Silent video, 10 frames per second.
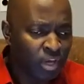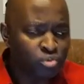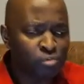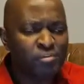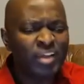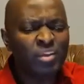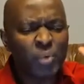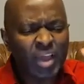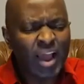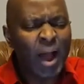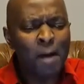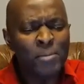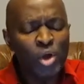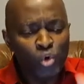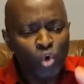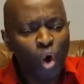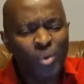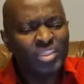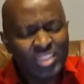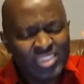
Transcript: So Father, we come knowing that